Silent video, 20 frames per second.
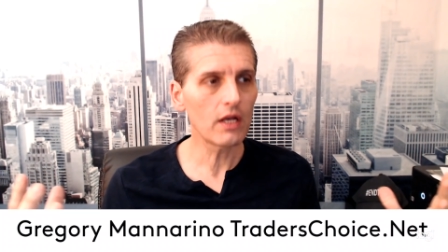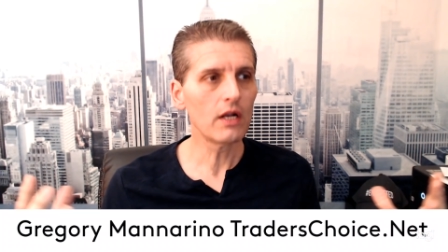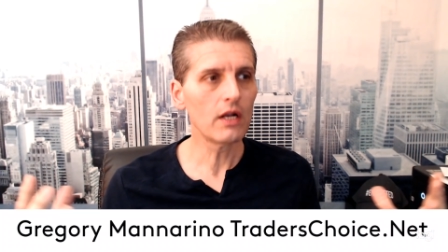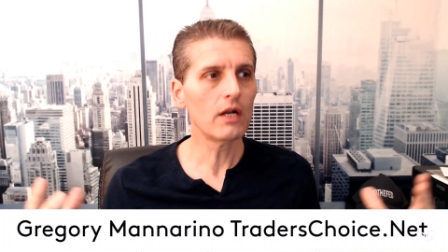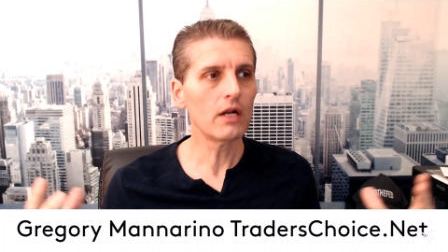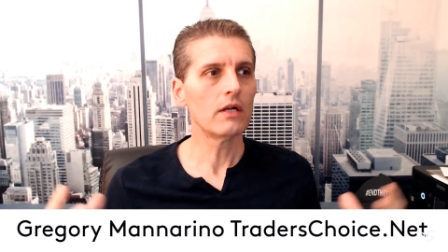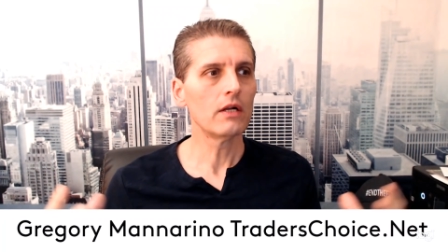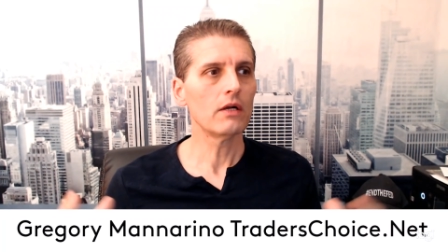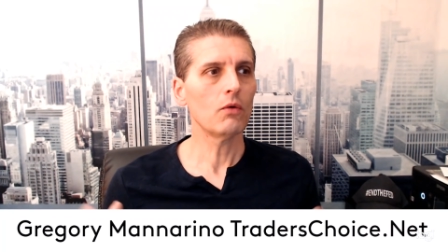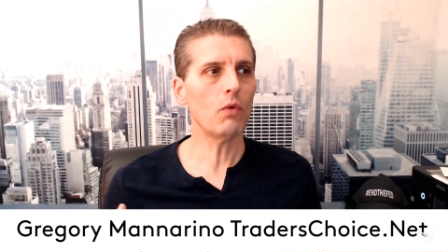
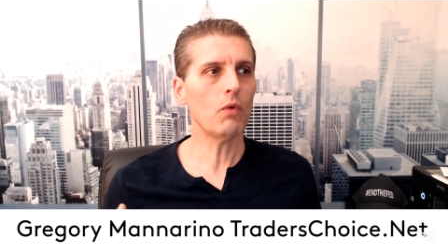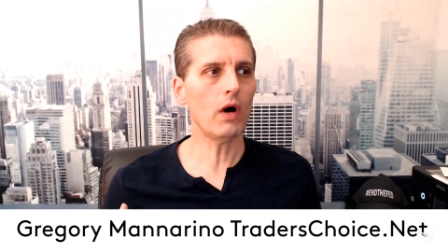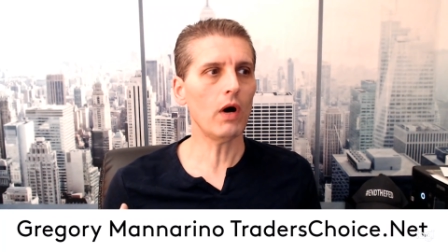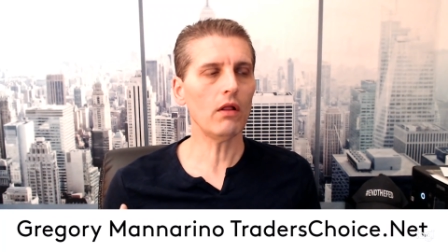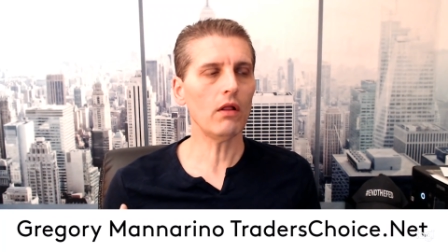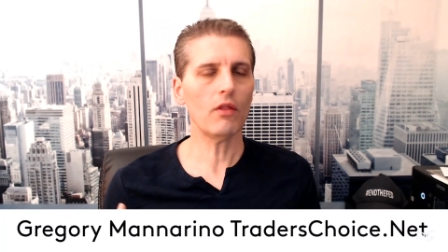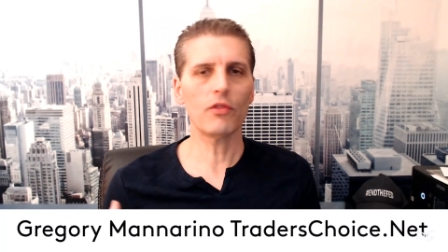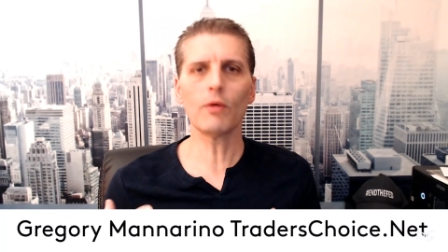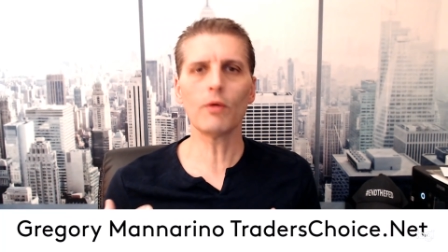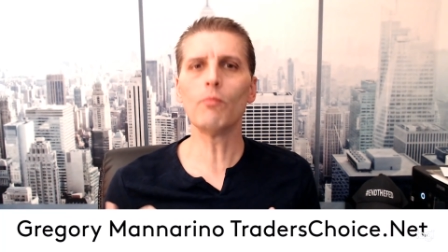well, the
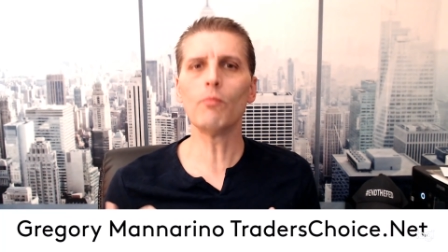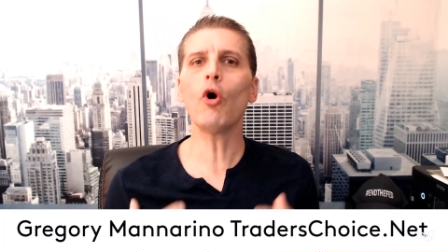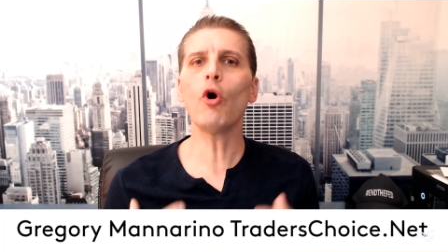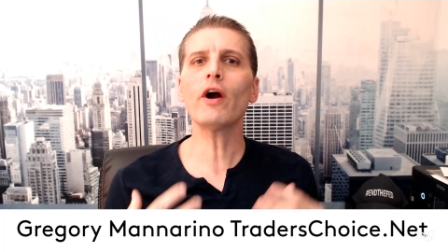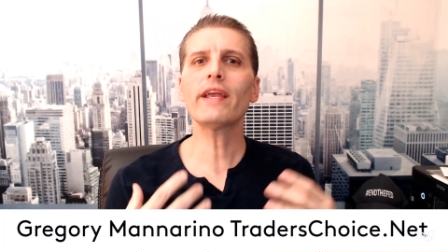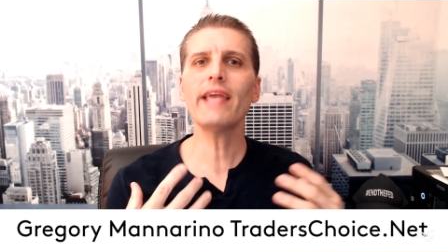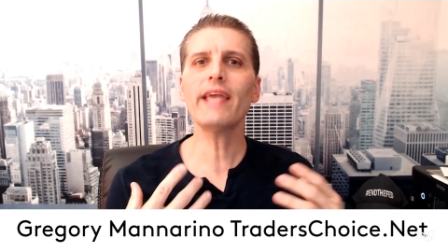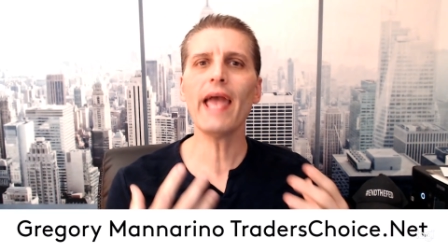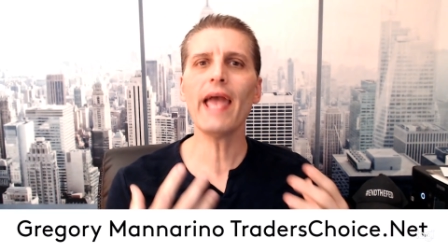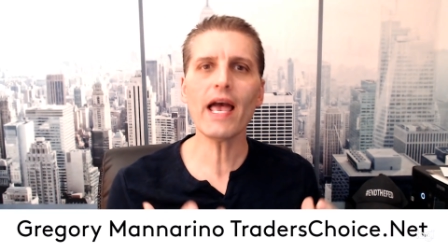more
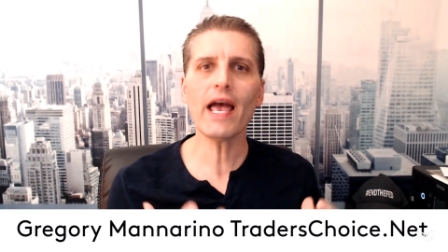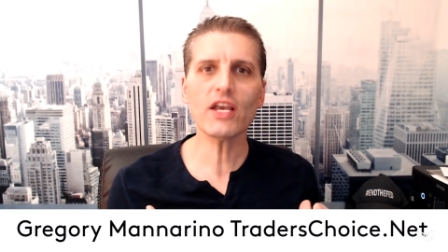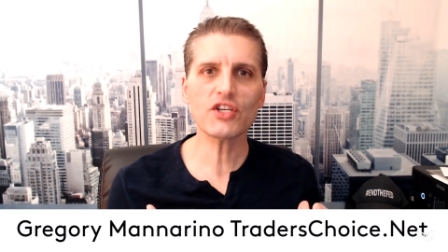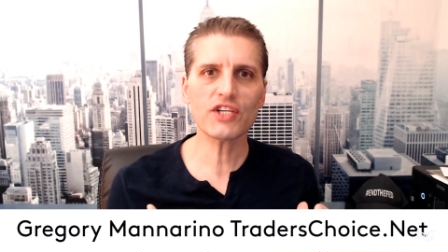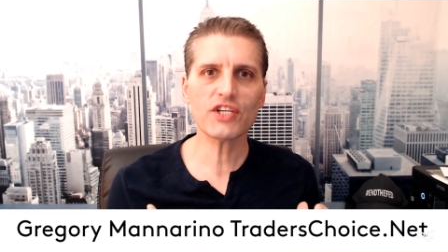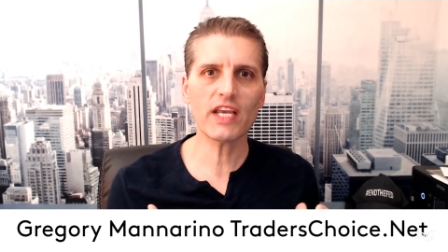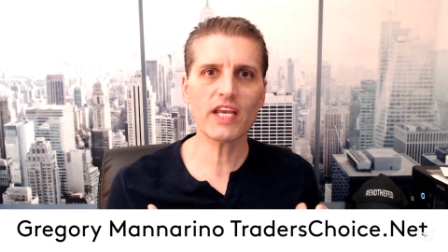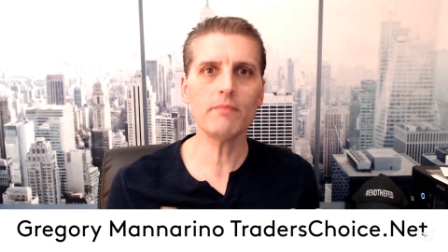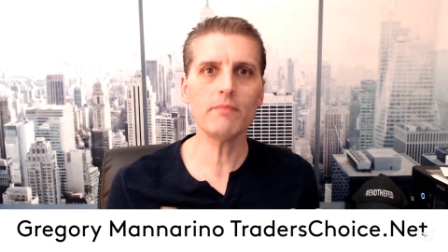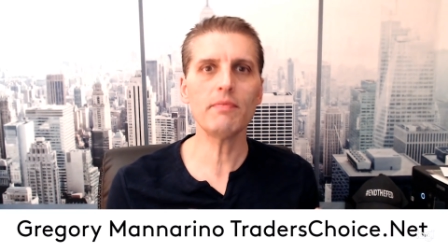cash can
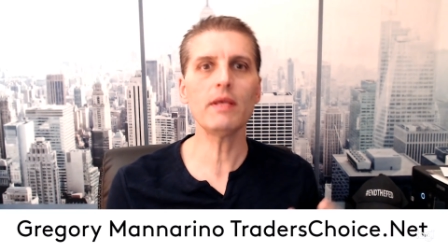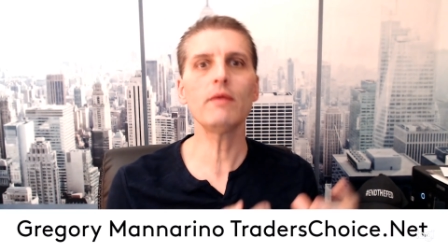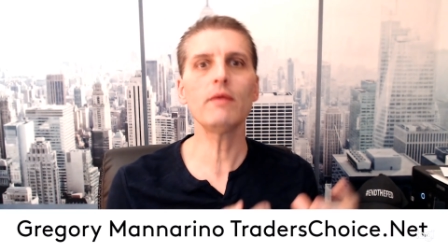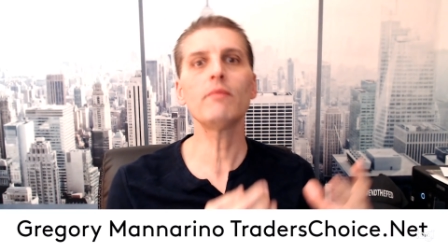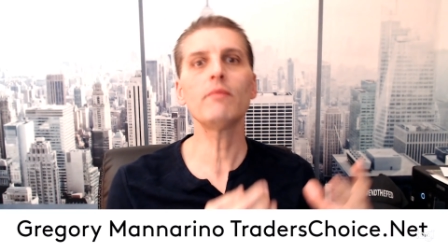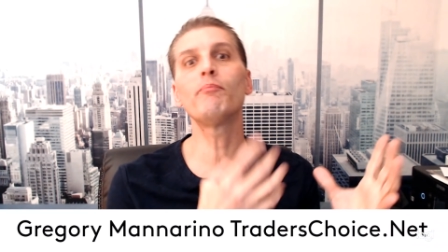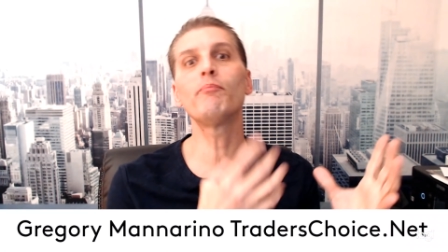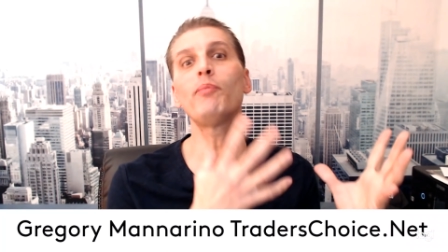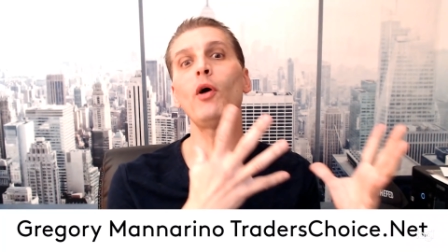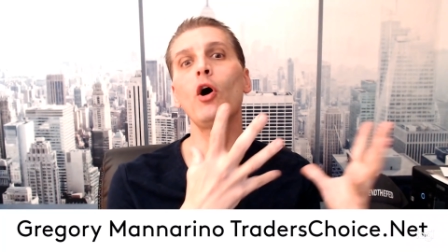be
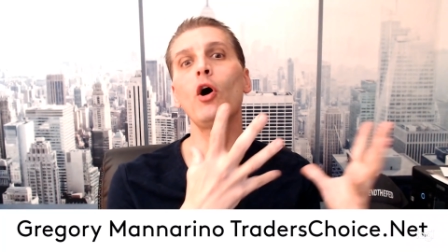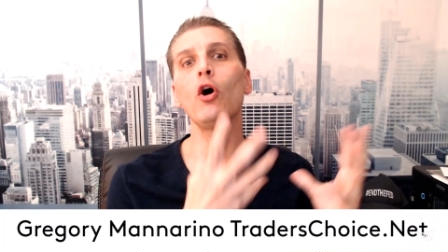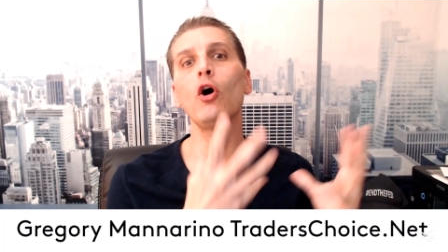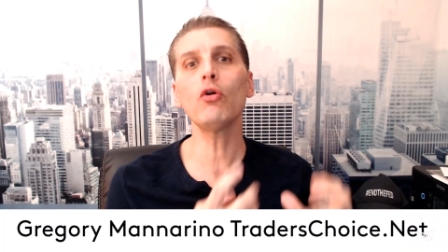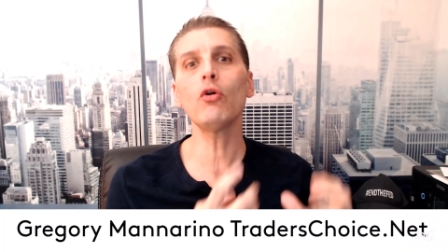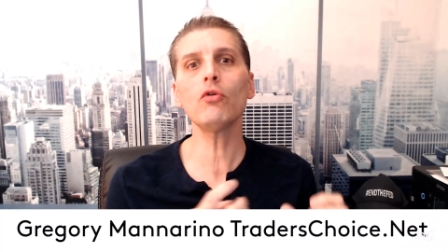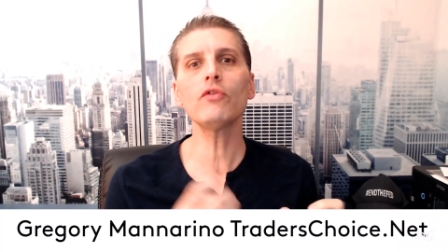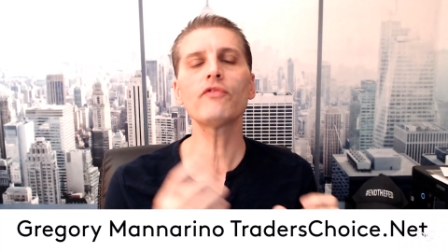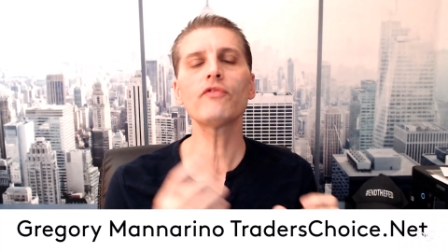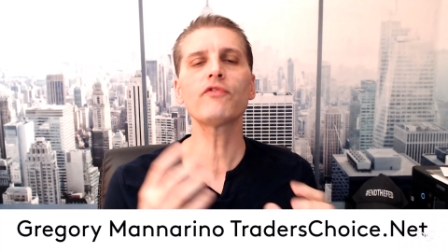pulled
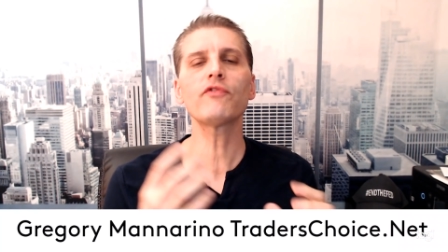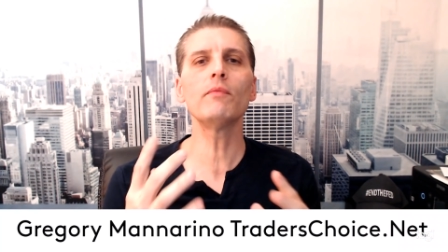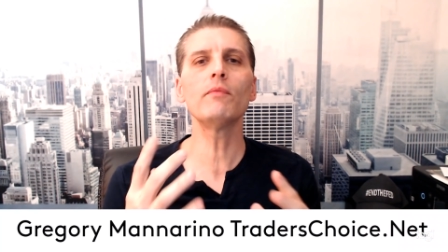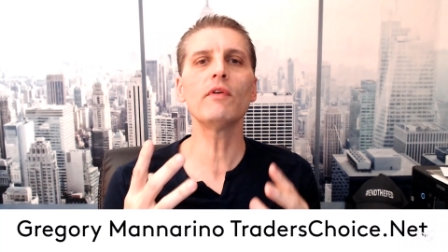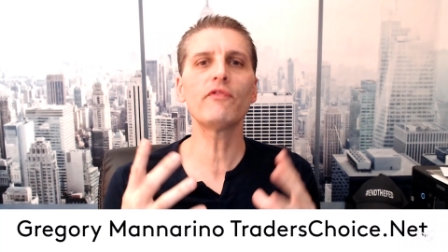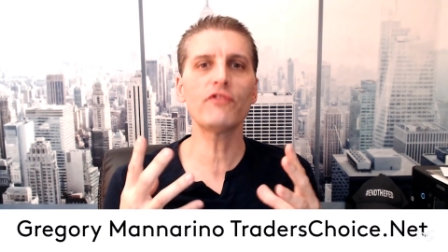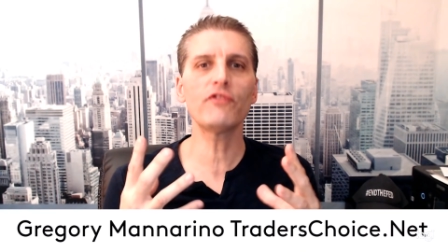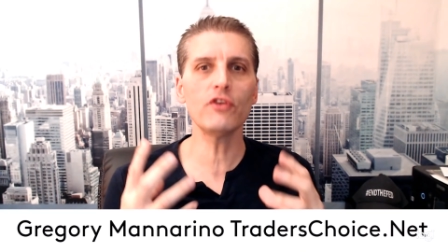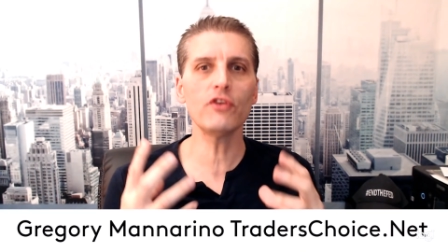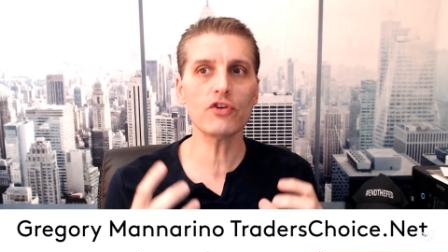from the
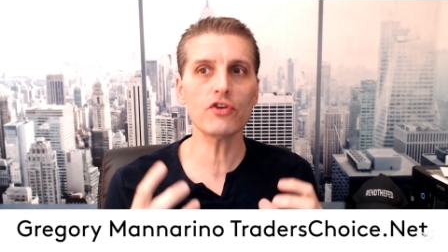future,